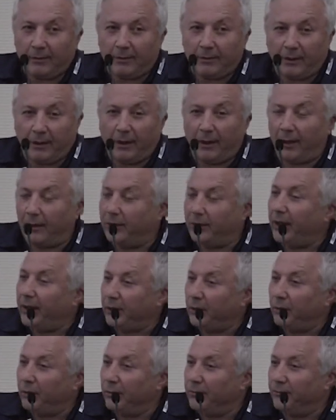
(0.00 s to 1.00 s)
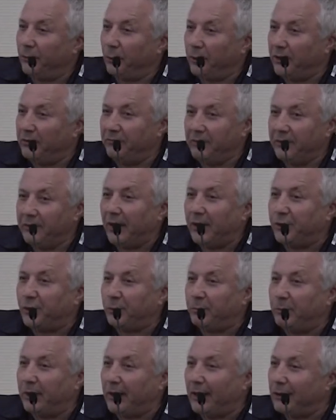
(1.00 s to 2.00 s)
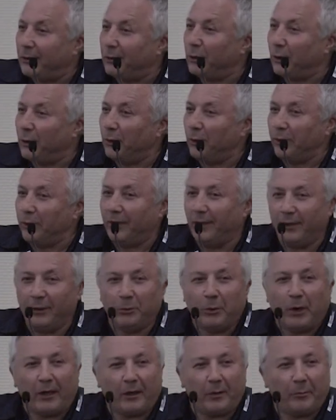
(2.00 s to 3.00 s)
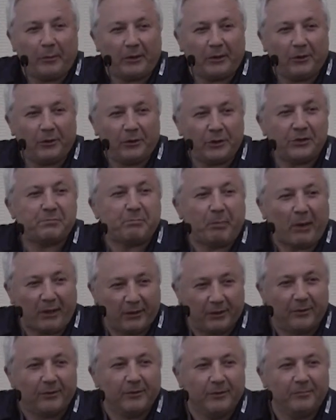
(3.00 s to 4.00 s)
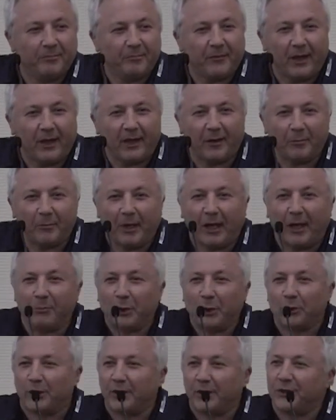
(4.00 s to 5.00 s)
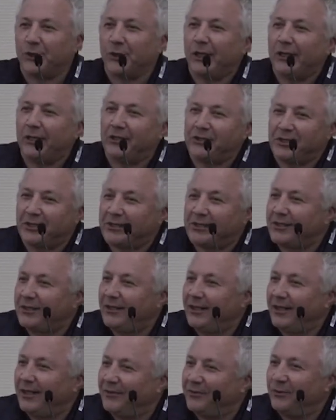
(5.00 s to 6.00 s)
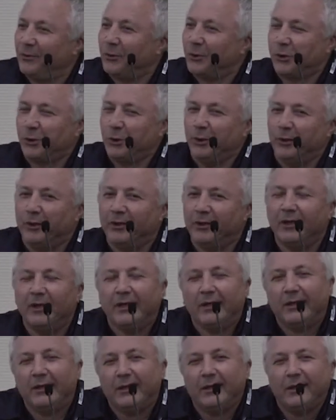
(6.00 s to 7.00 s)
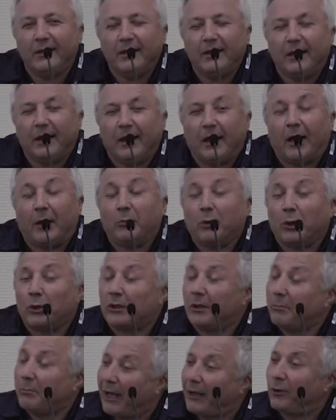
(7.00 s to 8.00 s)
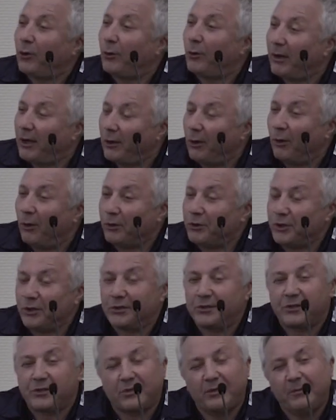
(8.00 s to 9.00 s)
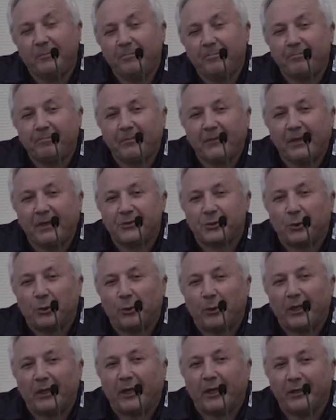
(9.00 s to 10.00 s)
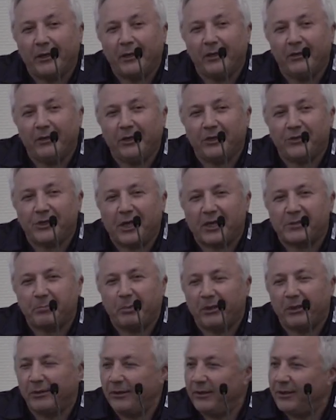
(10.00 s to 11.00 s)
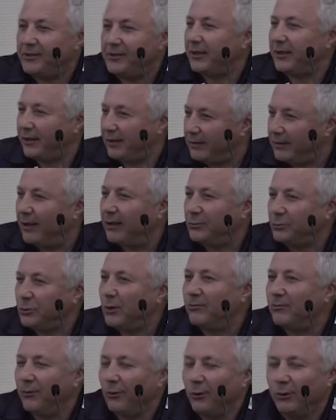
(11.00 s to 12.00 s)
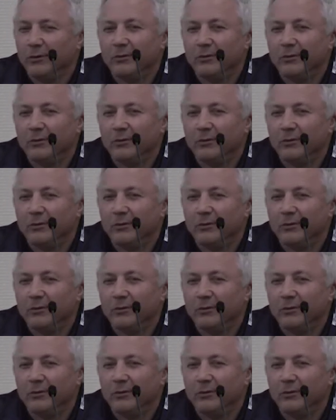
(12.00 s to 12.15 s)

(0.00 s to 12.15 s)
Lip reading: I thank you for the invitation, but I don't know really why I'm on this panel. I'm not a geneticist for sure. I'm not a microbiologist. So when I need this expertise, I look for